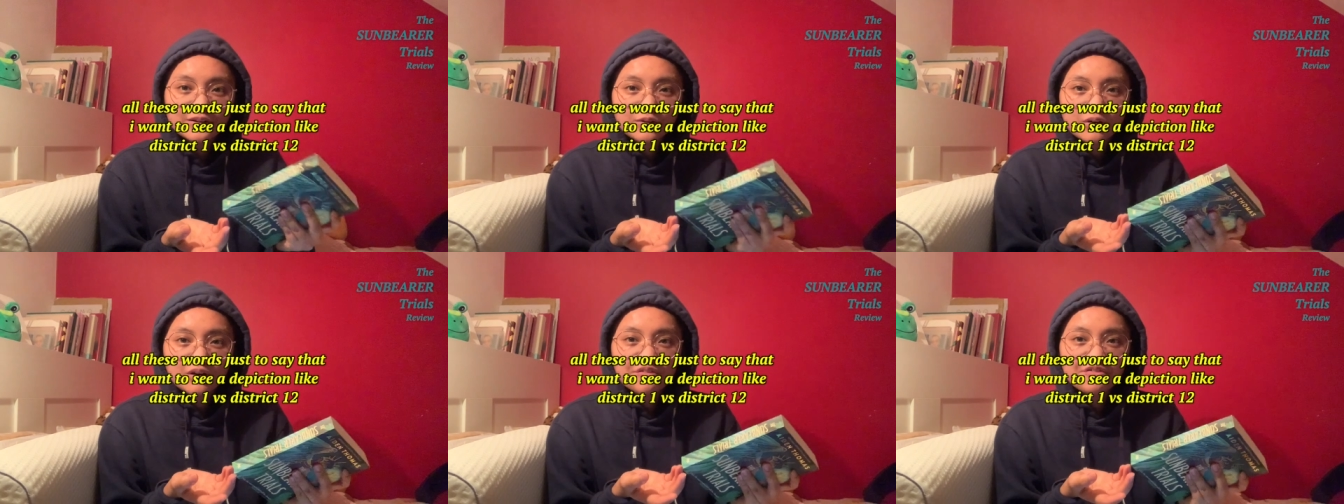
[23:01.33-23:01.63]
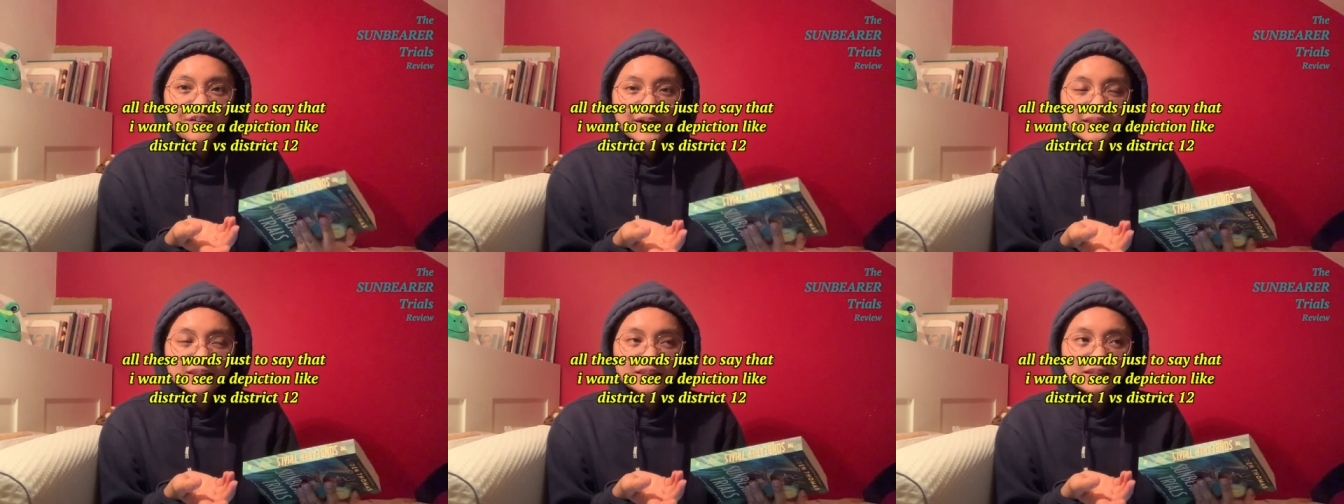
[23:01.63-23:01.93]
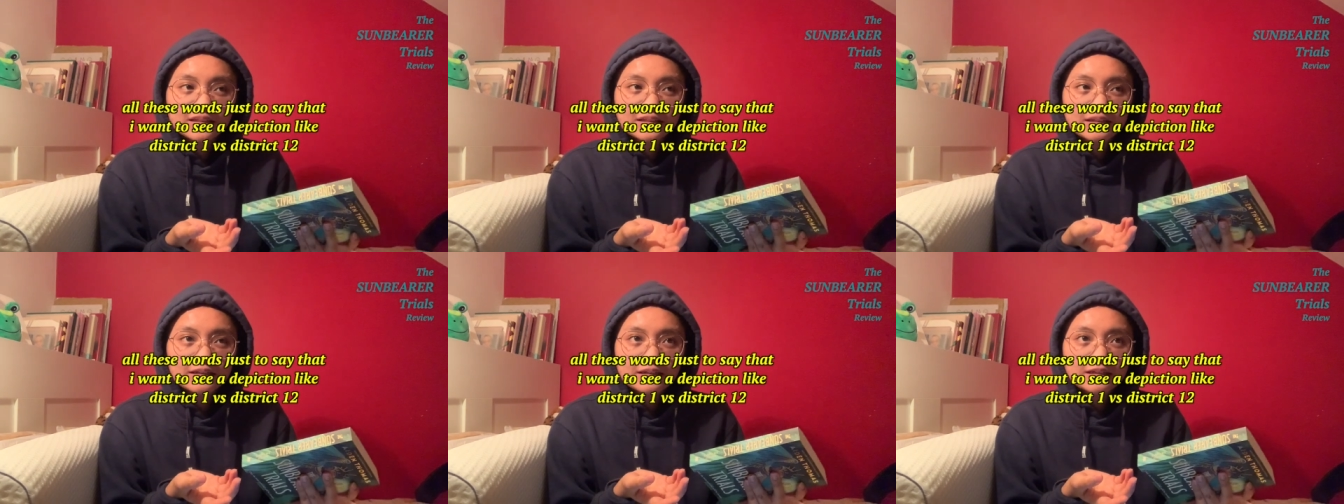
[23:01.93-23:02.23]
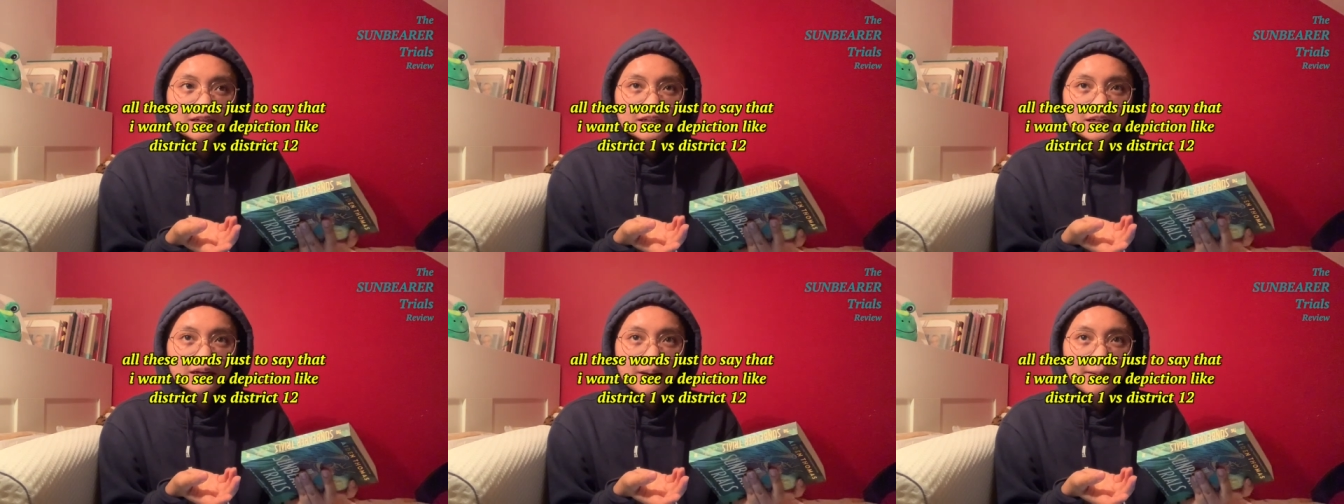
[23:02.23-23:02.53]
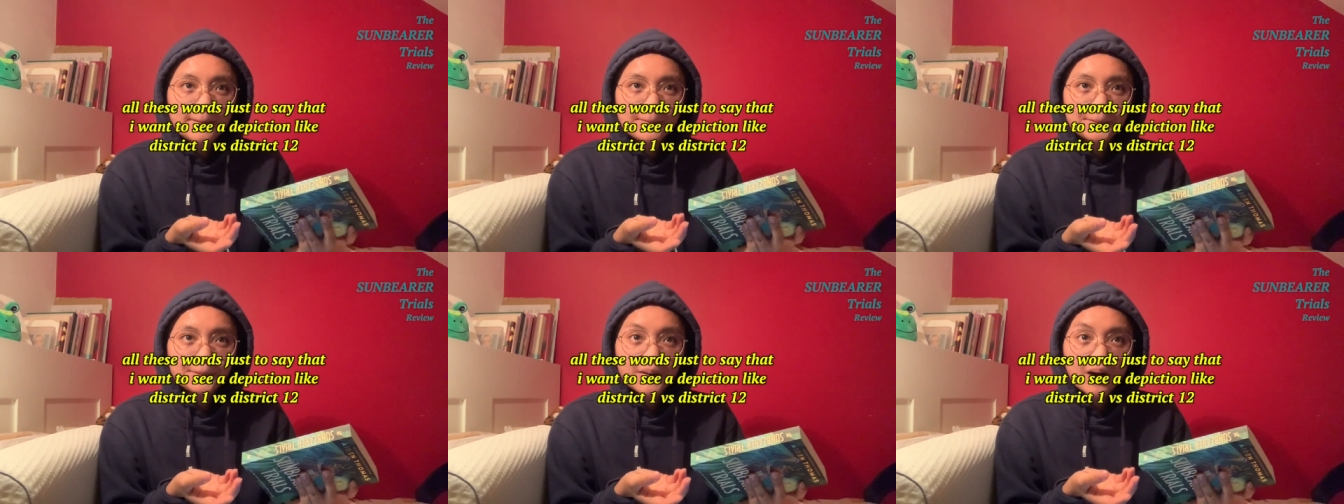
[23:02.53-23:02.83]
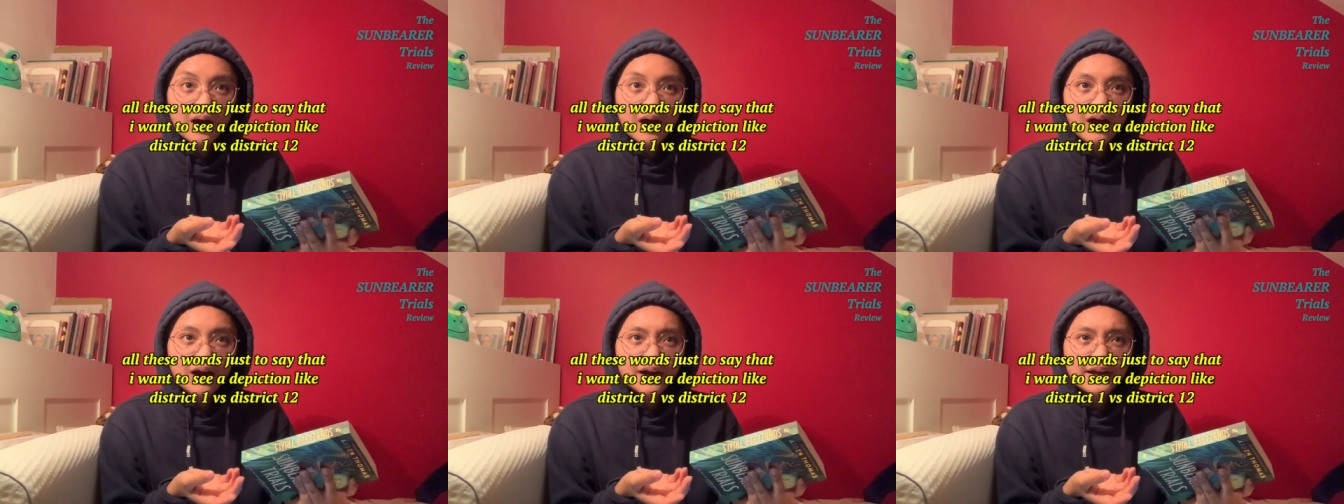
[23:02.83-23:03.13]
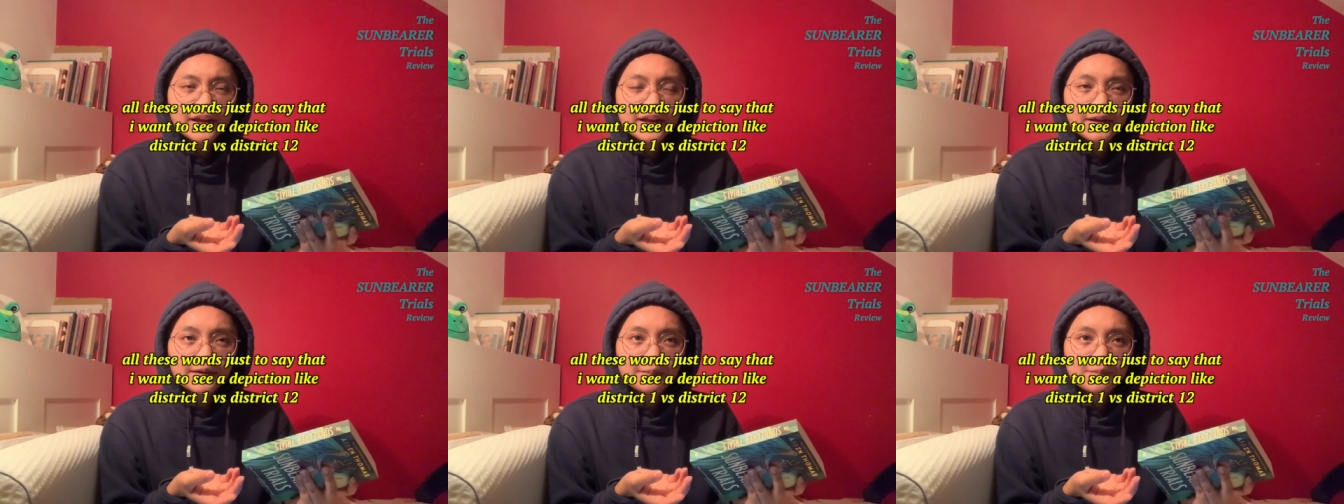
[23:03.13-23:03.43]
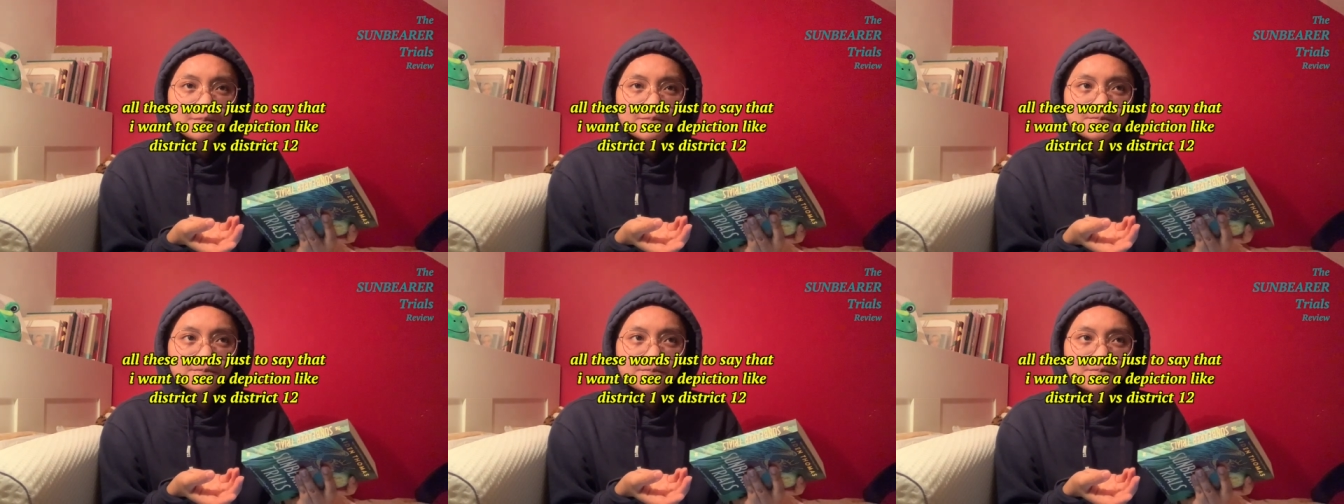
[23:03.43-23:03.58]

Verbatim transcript: not affected by